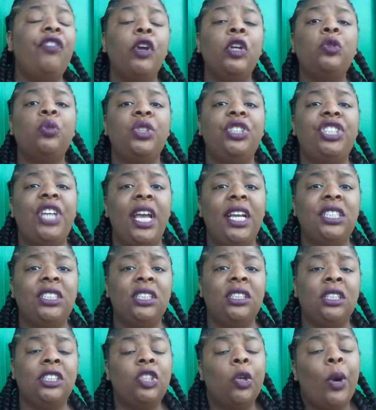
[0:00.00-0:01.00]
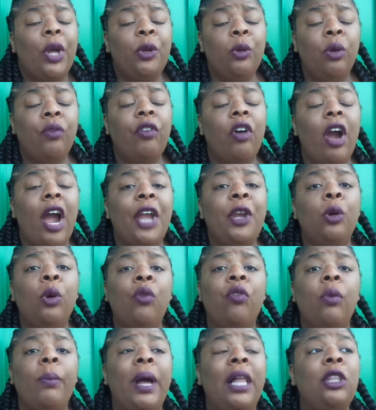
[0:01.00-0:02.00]
rejection. So I do it for her. I do
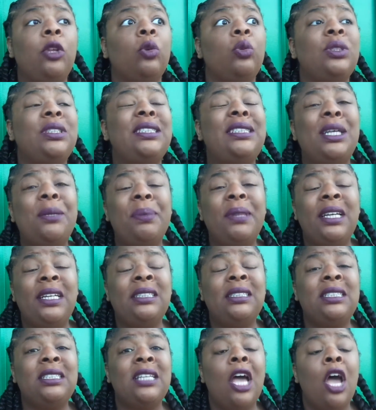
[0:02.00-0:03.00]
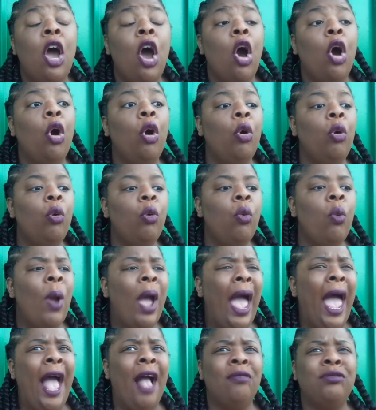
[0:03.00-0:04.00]
it for my little siblings who
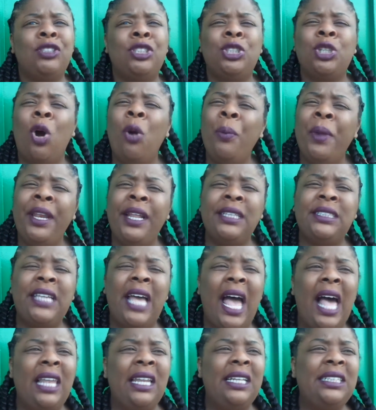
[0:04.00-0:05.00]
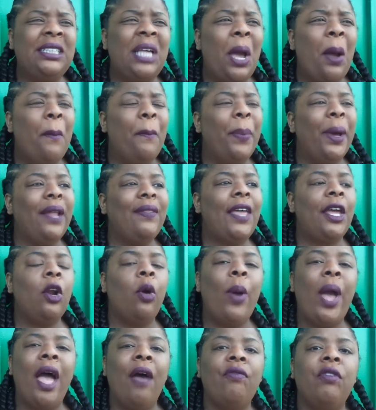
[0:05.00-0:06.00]
have so many talents, but they
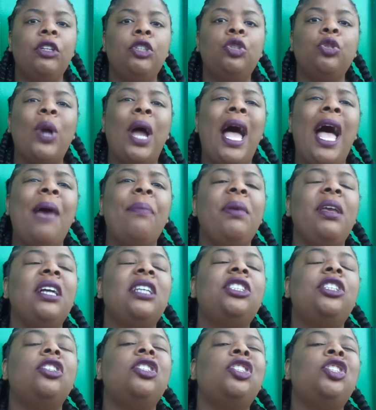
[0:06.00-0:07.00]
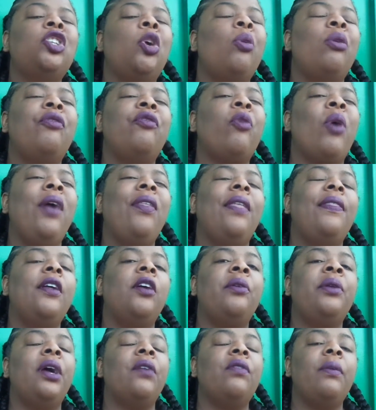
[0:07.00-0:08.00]
don't have the drive because they're so afraid that
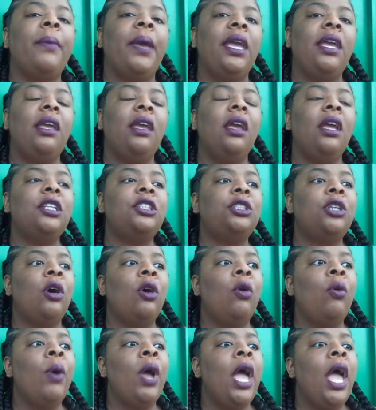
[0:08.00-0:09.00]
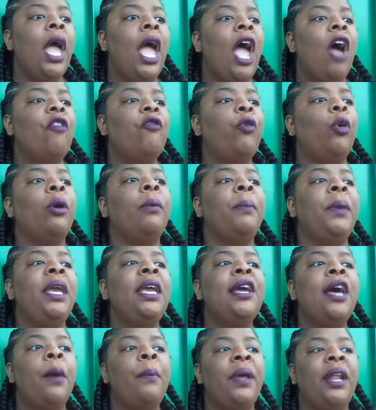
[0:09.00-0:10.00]
they'll never make it. So for me
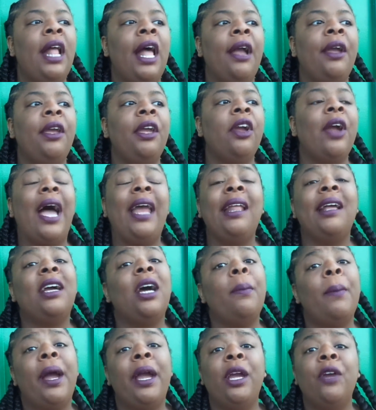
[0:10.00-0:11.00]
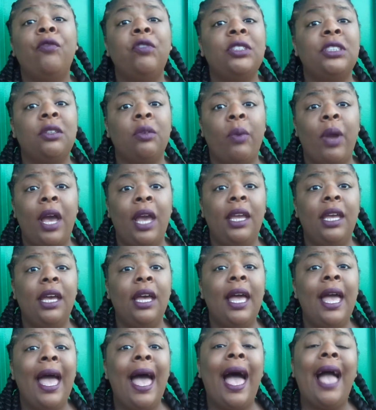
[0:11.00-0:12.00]
coming out here, I didn't come out here for Saria.
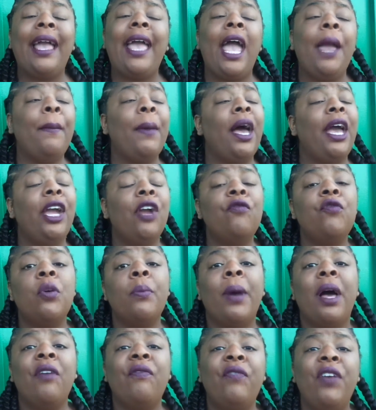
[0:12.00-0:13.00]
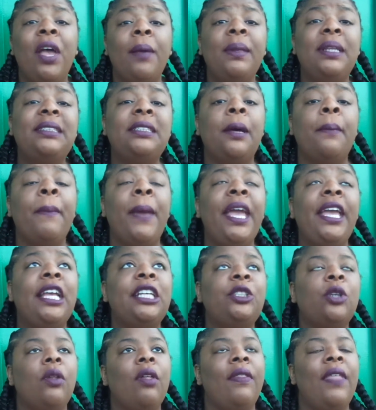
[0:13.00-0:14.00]
I came out here for my family to make
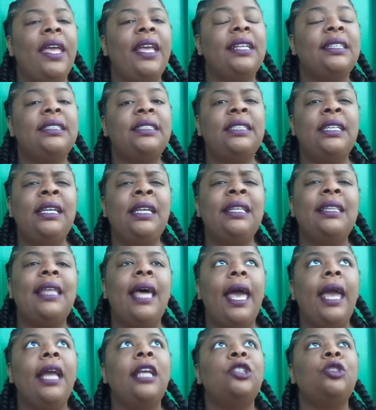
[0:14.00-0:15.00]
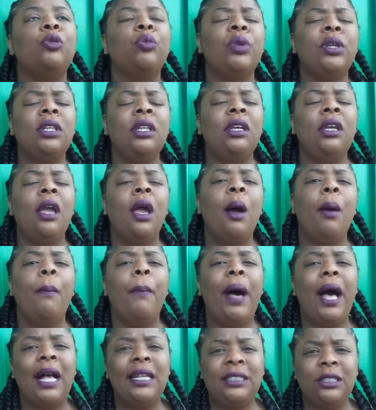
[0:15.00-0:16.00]
it so that they can see that it's really
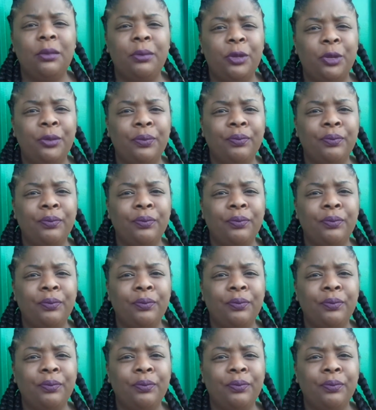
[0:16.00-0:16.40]
possible.